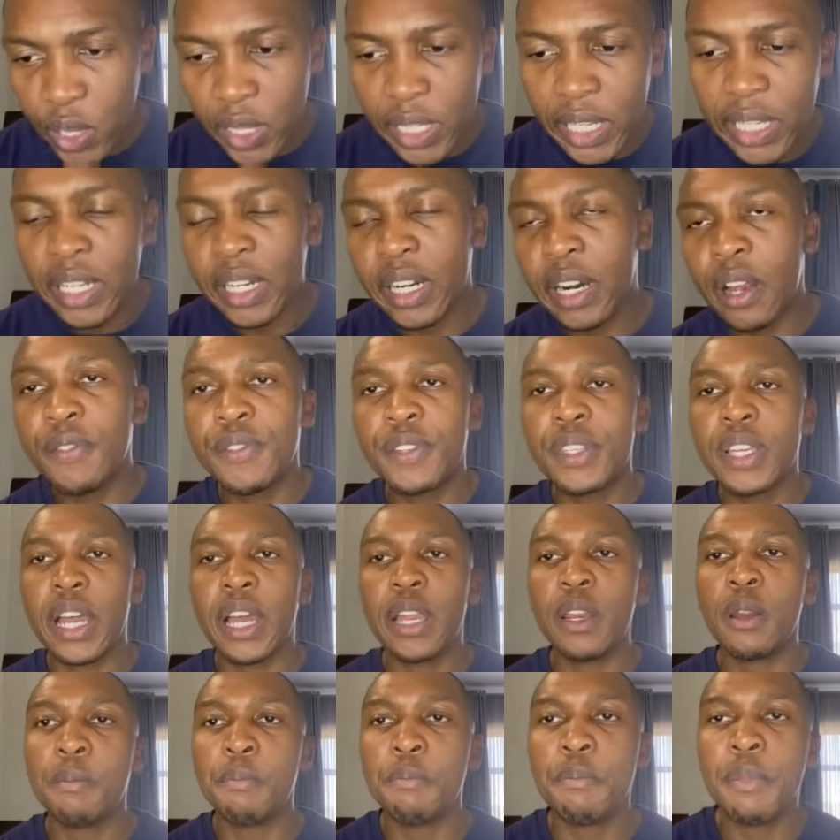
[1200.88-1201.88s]
the graphs
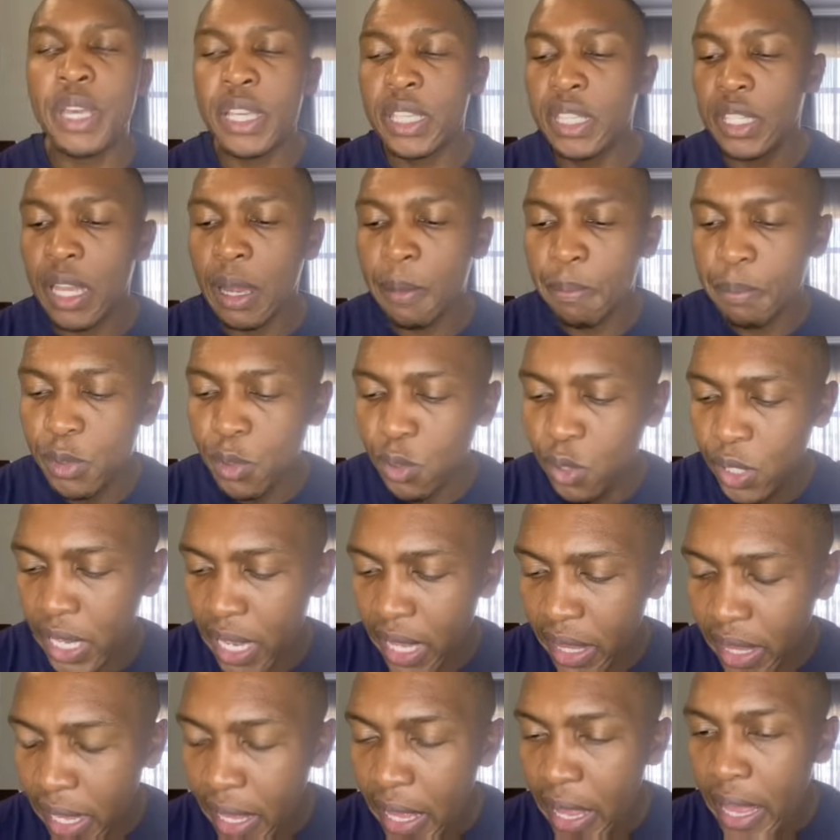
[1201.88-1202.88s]
kind of mixed up
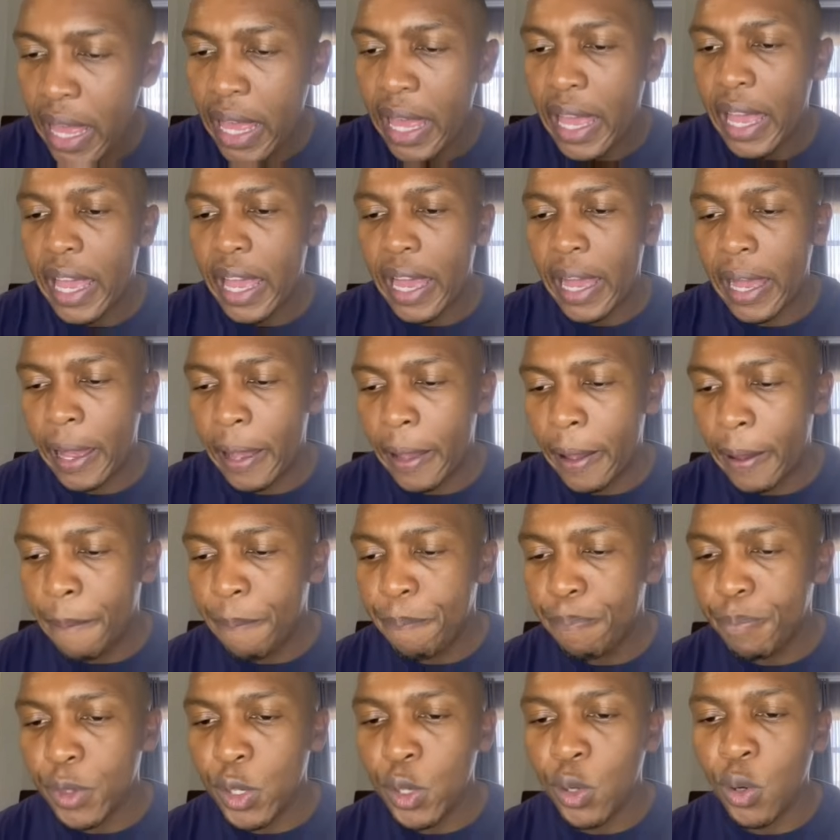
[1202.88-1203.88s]
together,
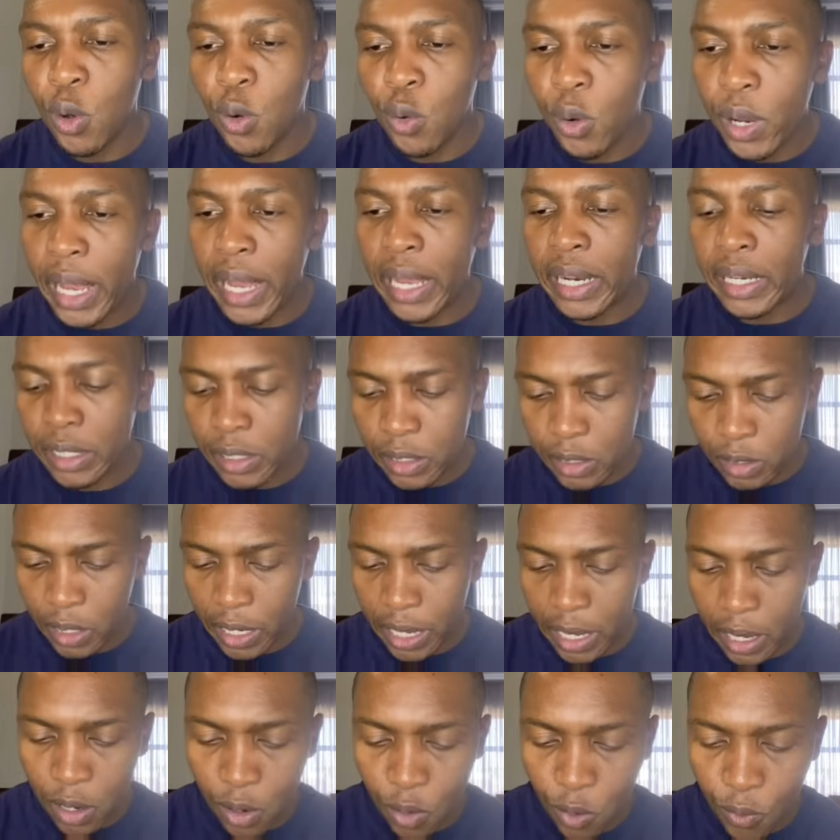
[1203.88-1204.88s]
and
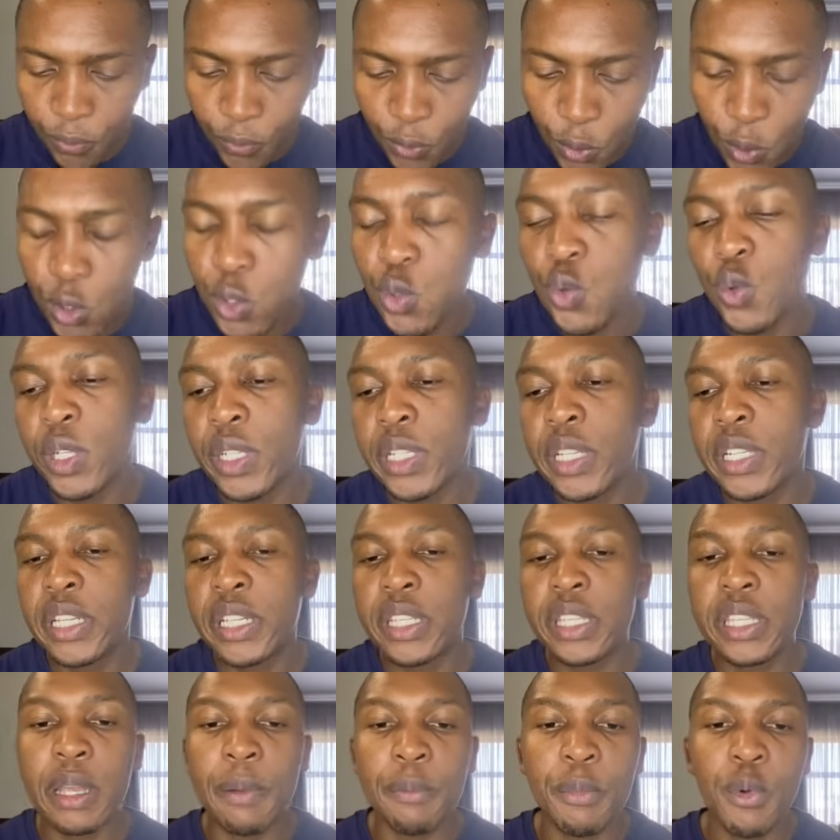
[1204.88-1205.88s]
of course we'll
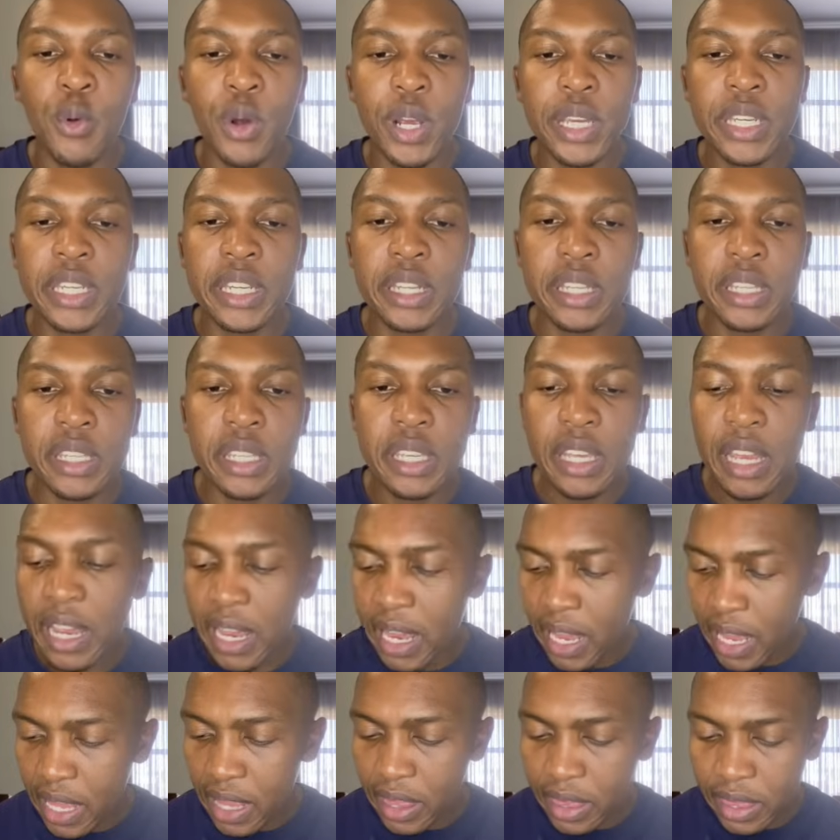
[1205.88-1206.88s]
treat some questions
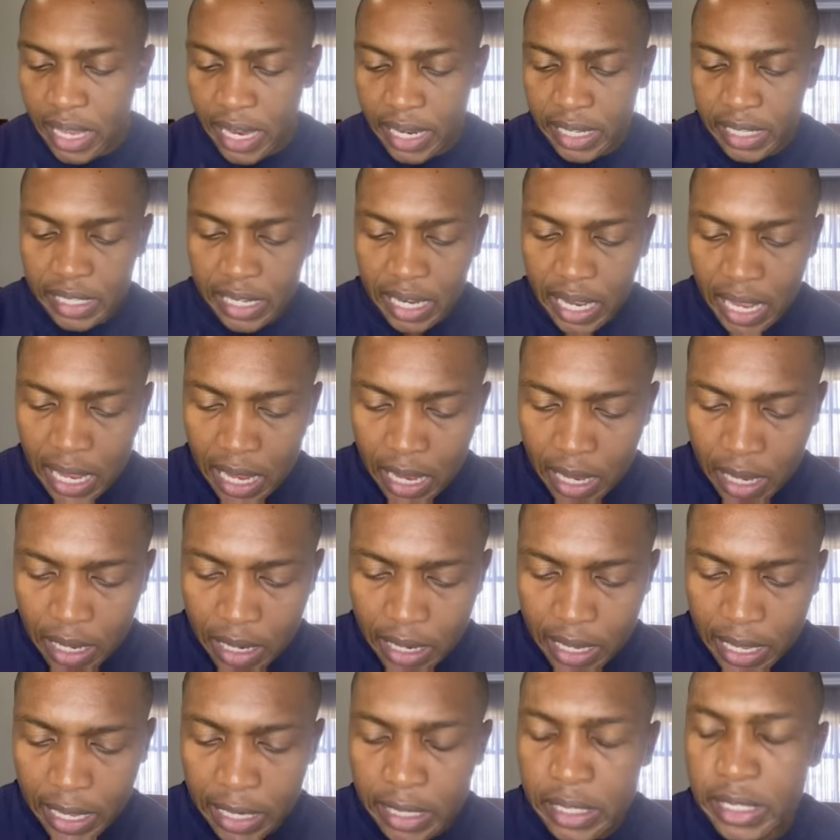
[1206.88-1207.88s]
that are
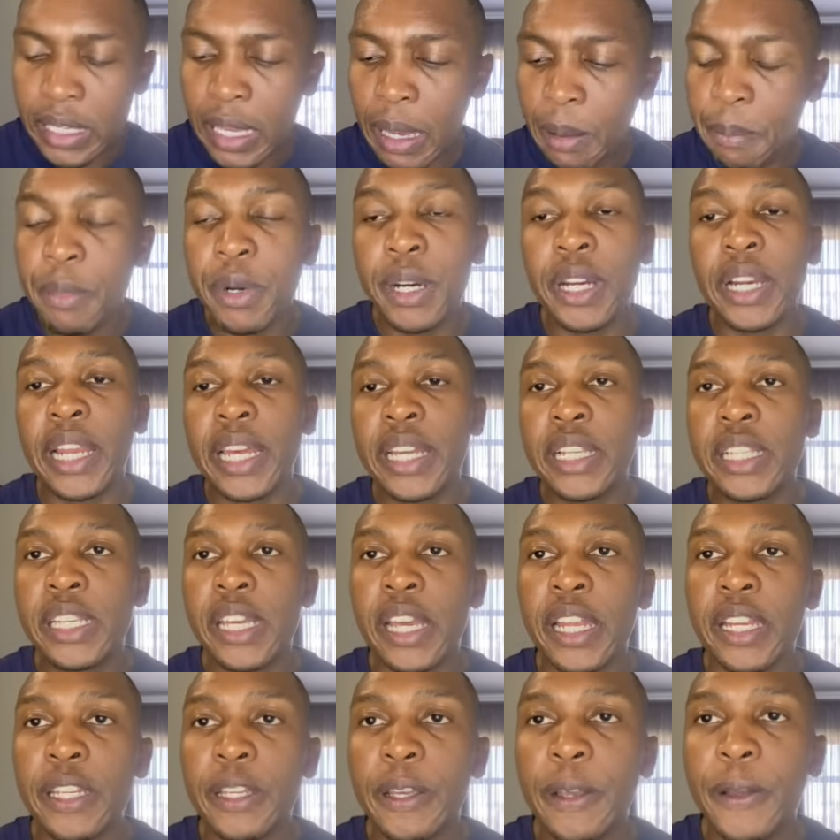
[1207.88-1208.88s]
exam
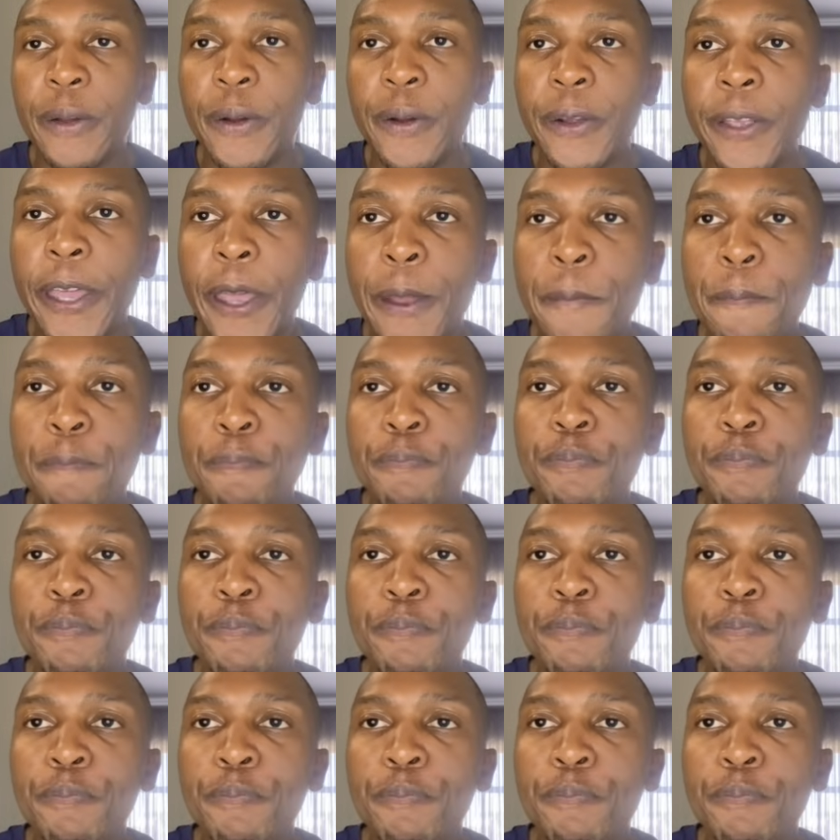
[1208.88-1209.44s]
related. Okay,